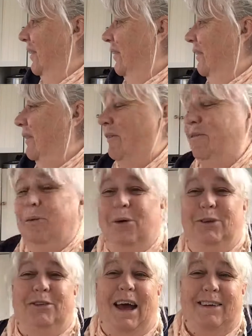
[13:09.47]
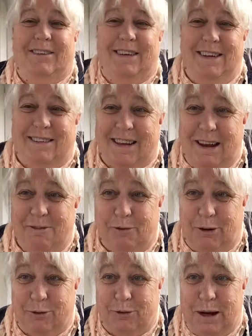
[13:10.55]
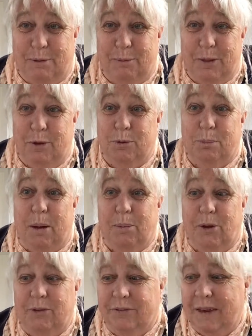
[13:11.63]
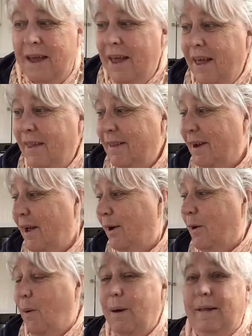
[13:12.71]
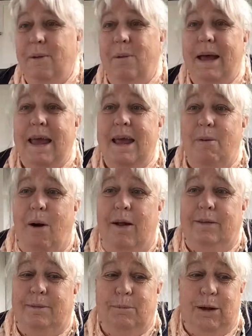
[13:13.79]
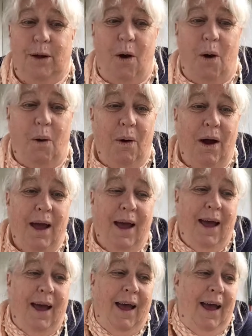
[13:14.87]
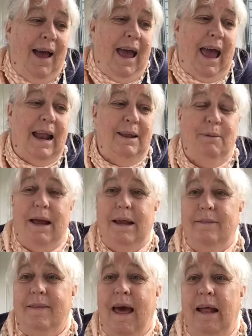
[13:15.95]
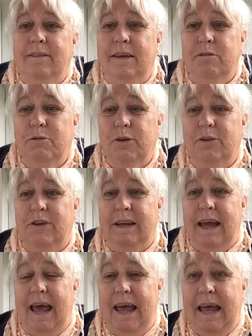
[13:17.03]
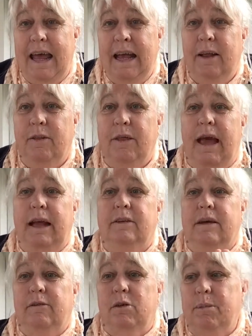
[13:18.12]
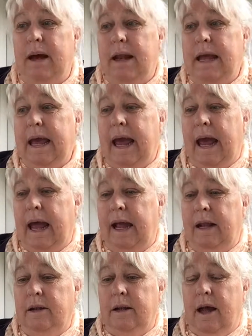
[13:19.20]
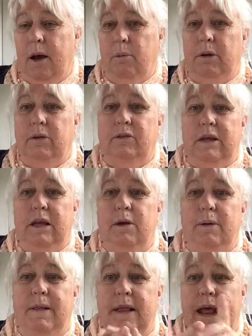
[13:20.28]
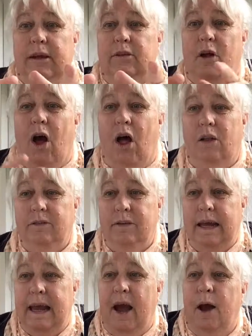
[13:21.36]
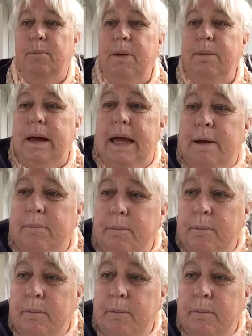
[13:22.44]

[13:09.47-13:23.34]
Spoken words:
oh, poor Jackson, he's getting frustrated with those bubbles. They're not going the way he wants them to go. Anyways, that's it for today. Thanks everybody, and we'll see you in the next haul. Take care, bye-bye.